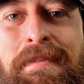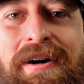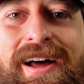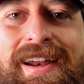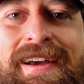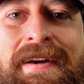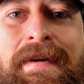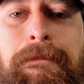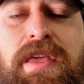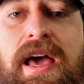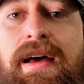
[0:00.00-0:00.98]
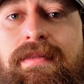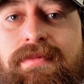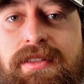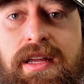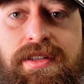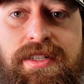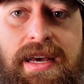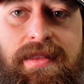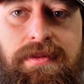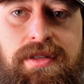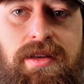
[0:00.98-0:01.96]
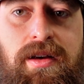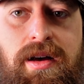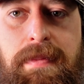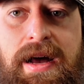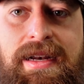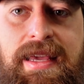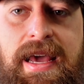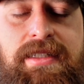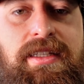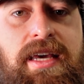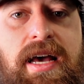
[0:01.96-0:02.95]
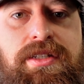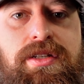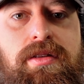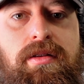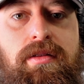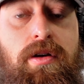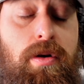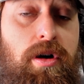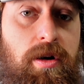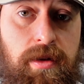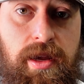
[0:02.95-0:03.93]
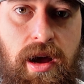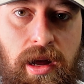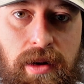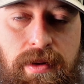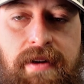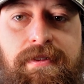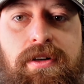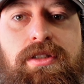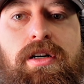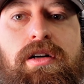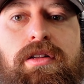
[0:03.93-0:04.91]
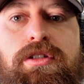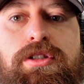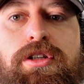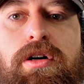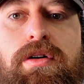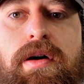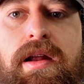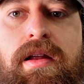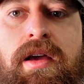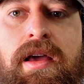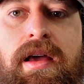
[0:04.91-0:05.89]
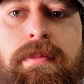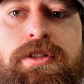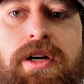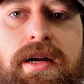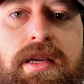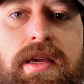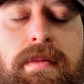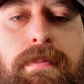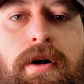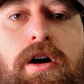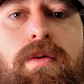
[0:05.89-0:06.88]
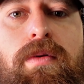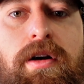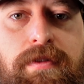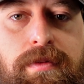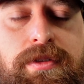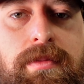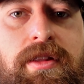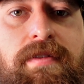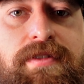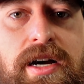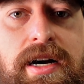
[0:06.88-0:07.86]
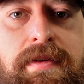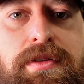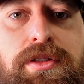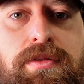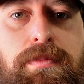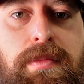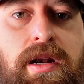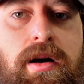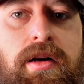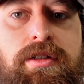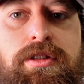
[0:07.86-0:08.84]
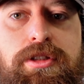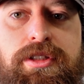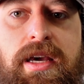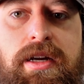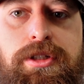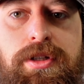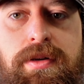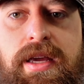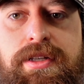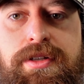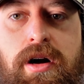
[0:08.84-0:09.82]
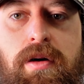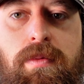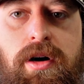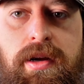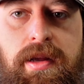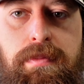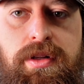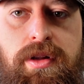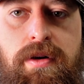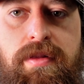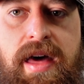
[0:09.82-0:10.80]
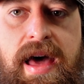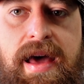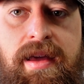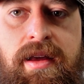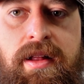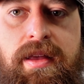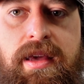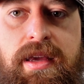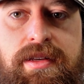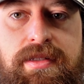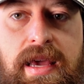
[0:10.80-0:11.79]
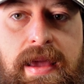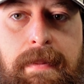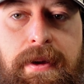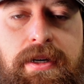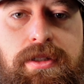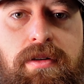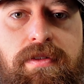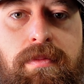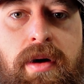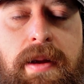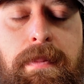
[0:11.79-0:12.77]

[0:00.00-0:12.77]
But yeah, and Seth was a podcast guest, early on when I first started the show, and I've been trying to get artwork from some of the photographers who've been on to just kind of showcase their artwork. And below that is a picture from Mike